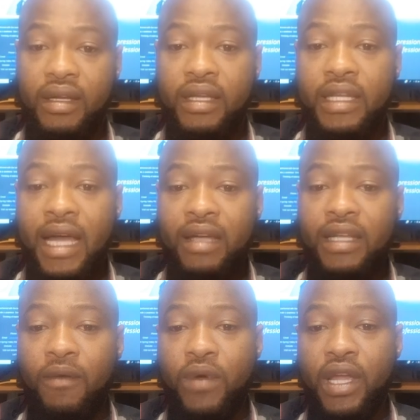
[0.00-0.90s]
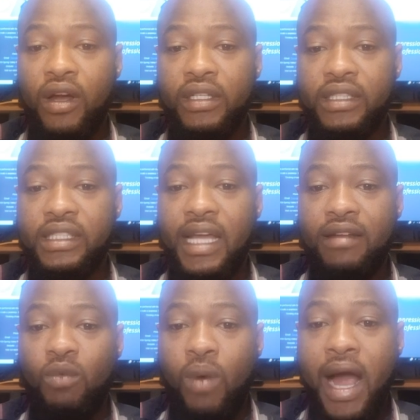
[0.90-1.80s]
Now that we
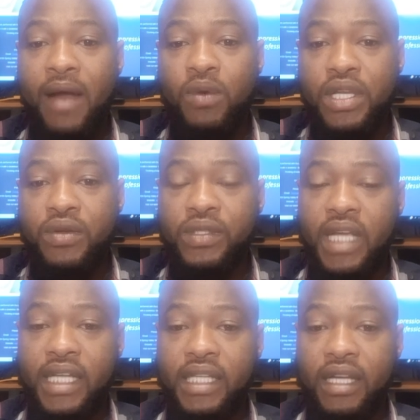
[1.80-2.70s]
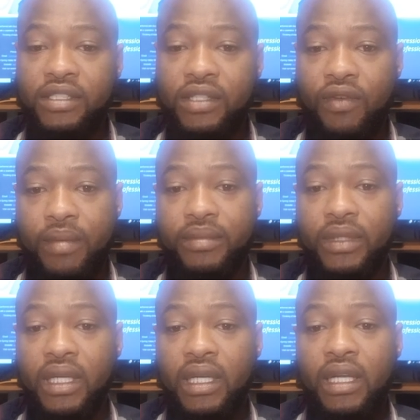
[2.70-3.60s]
understand why we use Agile Scrum,
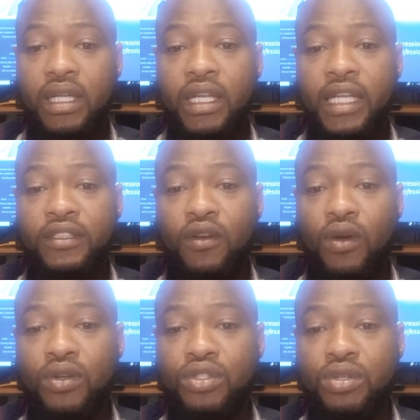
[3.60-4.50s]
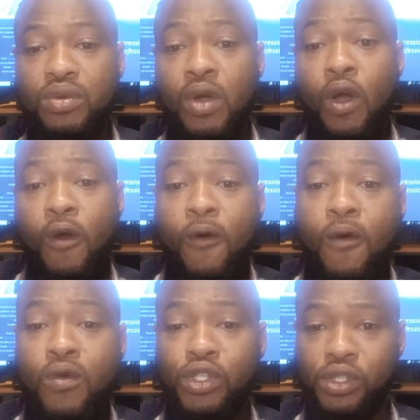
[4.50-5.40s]
let's go to
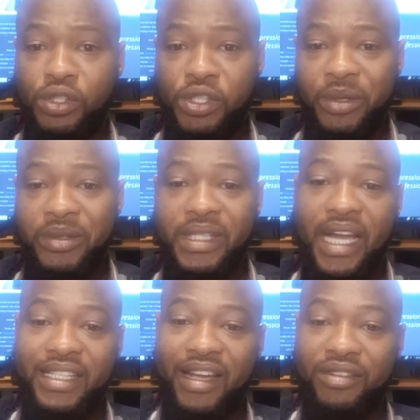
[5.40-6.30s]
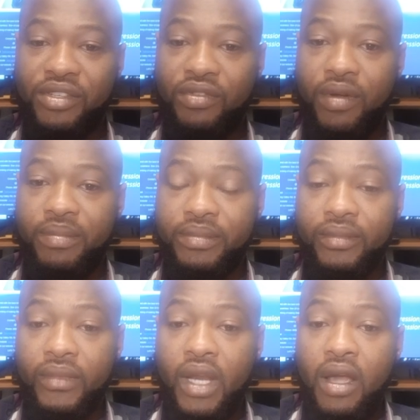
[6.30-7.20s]
who should use Agile Scrum
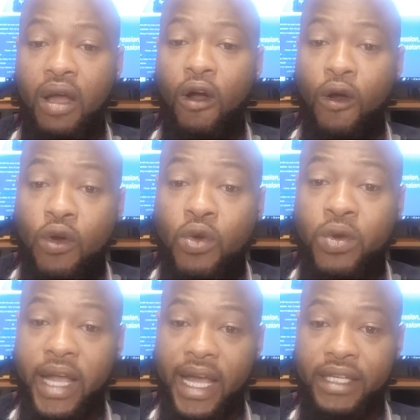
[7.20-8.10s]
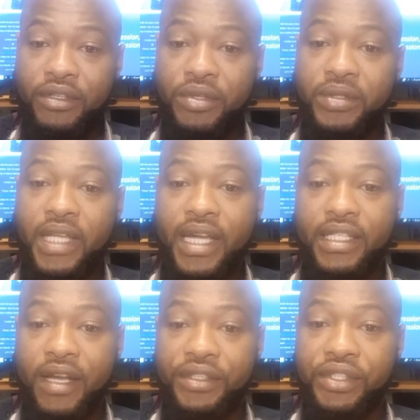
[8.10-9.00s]
or who can use
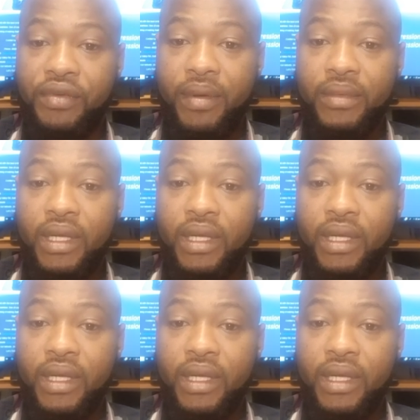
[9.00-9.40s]
Agile Scrum.